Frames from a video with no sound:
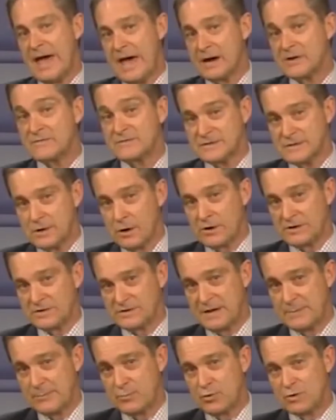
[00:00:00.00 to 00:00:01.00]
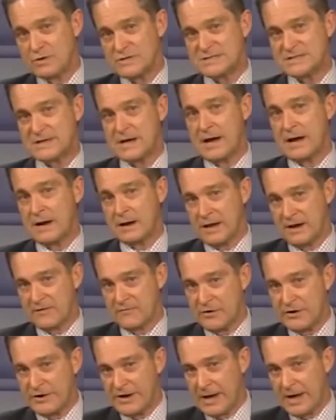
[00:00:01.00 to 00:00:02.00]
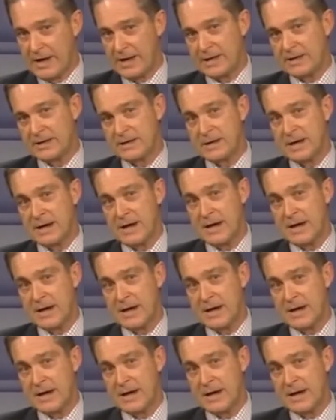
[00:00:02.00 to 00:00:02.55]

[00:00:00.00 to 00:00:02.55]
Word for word: out of, on a 10 point scale every day.